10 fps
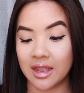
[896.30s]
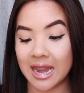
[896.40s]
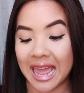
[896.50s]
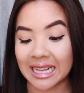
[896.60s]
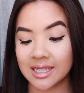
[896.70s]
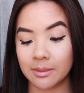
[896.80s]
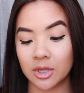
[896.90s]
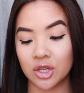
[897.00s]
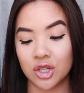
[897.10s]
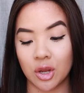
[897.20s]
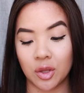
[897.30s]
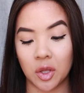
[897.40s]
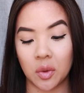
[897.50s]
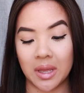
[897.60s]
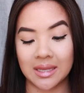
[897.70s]
The next thing I'm gonna show
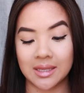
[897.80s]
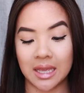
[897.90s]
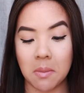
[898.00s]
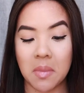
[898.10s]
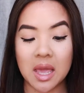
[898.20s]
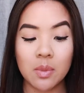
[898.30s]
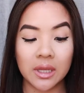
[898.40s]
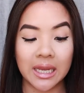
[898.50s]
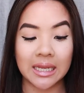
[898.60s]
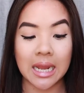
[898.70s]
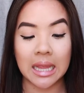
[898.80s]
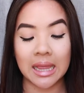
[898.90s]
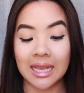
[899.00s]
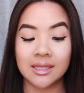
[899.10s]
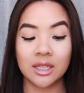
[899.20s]
you is the Maybelline
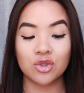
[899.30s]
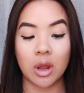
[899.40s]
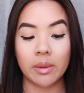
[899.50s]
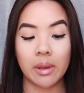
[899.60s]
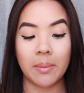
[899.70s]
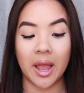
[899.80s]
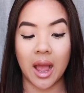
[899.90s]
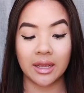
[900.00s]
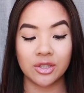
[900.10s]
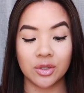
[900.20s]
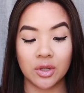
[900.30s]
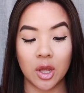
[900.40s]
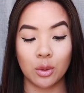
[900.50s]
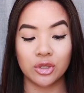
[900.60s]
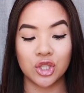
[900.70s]
Lasting Drama by
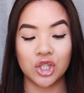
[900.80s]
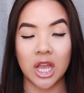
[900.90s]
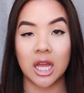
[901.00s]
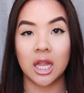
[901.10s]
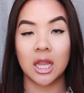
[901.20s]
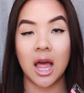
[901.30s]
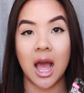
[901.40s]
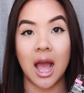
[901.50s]
iStudio Gel